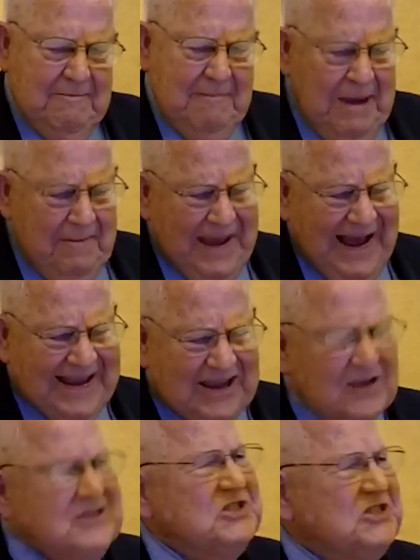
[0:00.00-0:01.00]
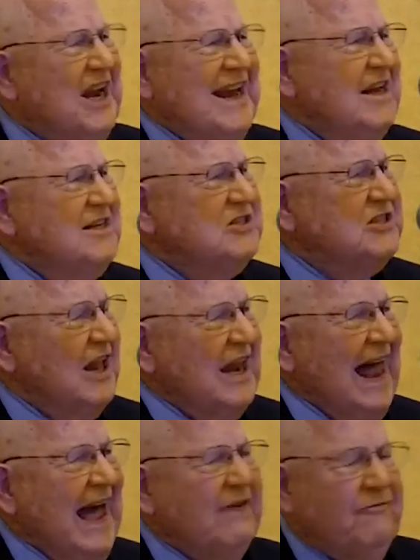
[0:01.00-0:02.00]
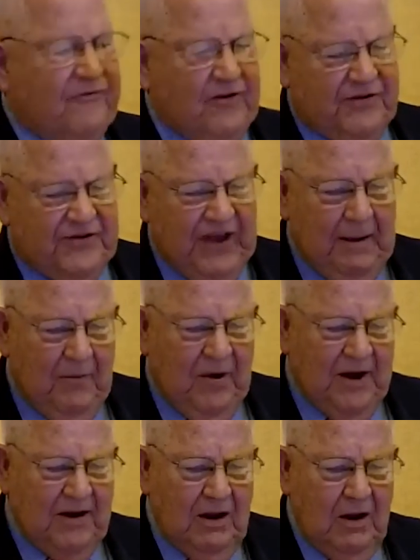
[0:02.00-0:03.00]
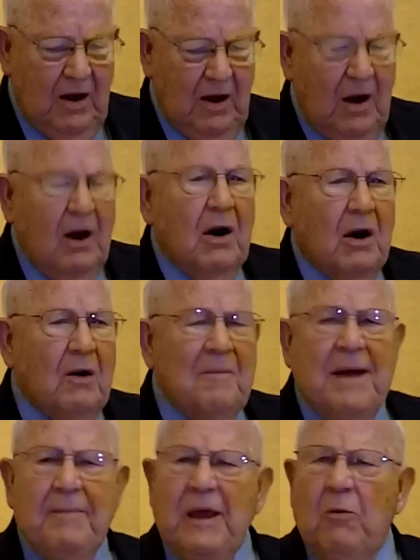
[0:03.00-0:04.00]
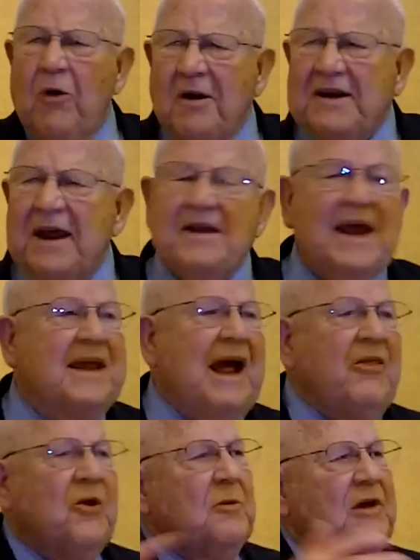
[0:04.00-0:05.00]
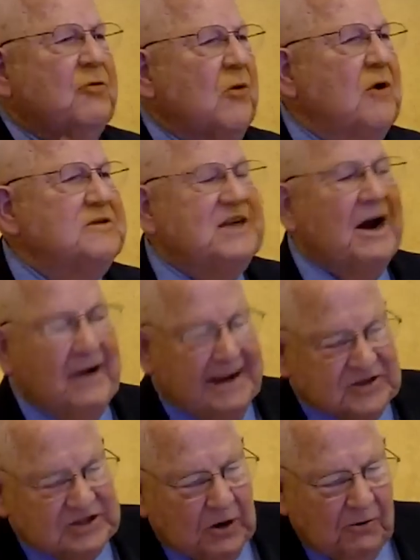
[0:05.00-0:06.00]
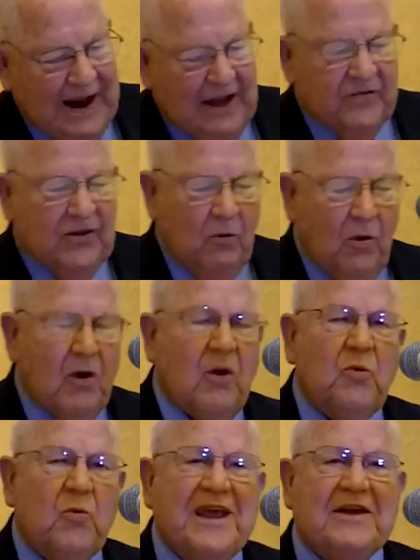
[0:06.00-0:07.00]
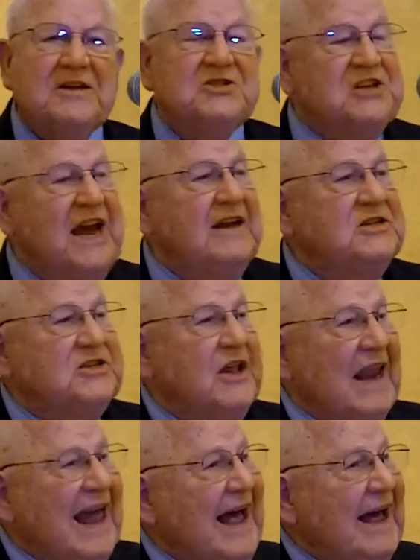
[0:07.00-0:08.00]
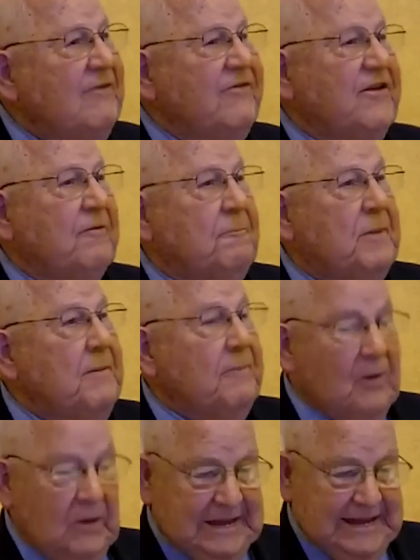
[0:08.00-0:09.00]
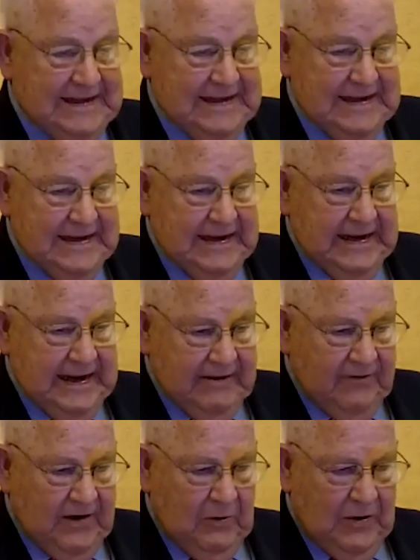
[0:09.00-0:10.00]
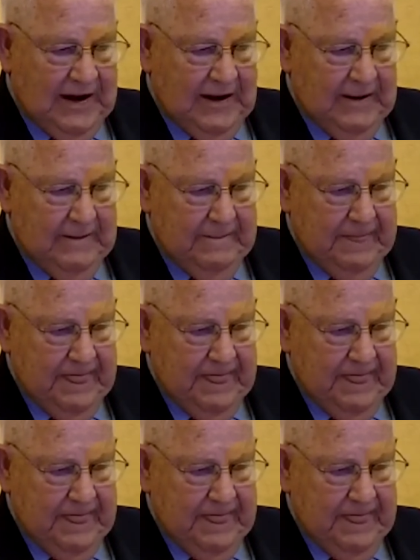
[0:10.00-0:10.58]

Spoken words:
Maybe I could change the life for someone, or maybe working together with Rotarians around the world, we could change the lives of people everywhere.